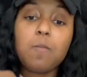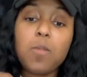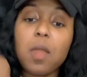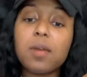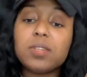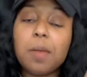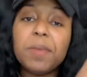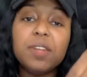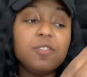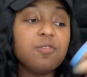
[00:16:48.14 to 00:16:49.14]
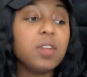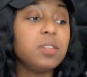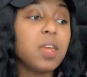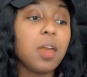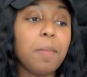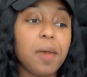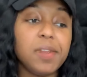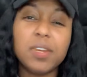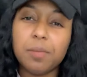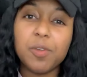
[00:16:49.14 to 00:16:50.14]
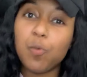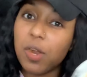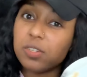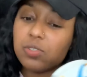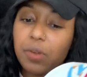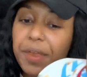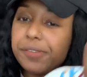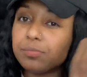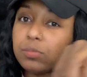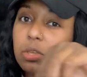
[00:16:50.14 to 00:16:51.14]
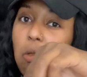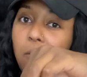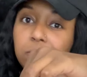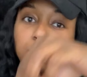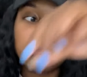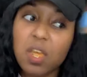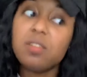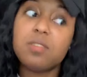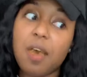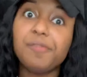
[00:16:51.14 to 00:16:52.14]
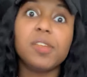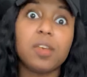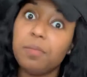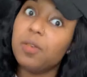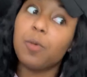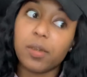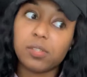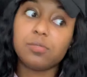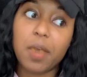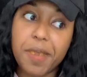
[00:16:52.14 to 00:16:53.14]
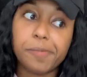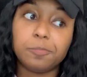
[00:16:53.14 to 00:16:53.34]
Because, I mean, if you really think about it, it could be worse, right? It definitely could be worse, right?